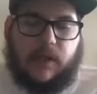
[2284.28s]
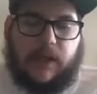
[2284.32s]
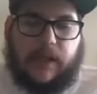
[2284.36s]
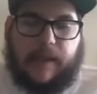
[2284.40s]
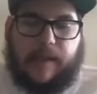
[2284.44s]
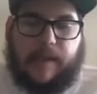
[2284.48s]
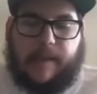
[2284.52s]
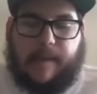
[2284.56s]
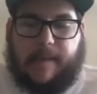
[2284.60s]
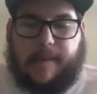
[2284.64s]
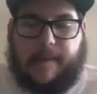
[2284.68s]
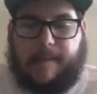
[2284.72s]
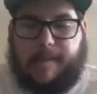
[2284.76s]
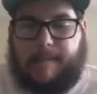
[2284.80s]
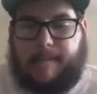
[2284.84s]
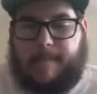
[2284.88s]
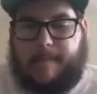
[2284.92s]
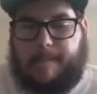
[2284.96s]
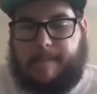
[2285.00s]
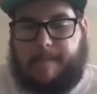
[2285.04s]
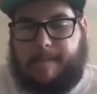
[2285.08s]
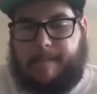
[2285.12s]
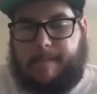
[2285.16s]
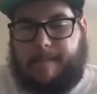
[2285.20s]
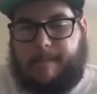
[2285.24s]
Because like, I
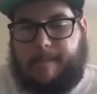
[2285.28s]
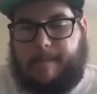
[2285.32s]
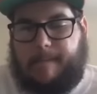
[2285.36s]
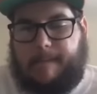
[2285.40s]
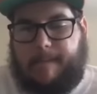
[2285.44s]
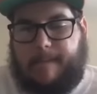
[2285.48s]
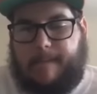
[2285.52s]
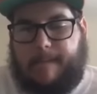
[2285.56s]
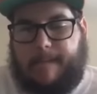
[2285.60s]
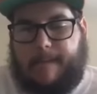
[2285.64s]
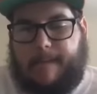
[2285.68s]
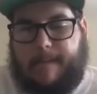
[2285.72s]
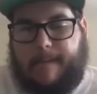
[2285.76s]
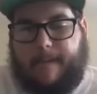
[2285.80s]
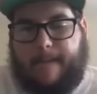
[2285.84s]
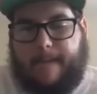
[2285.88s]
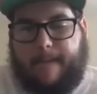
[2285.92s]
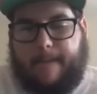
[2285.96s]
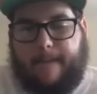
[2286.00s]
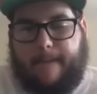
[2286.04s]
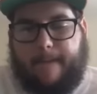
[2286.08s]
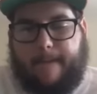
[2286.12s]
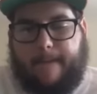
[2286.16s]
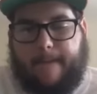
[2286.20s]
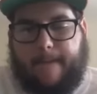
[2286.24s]
mean,
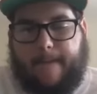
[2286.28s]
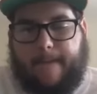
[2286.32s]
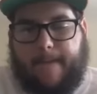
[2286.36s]
I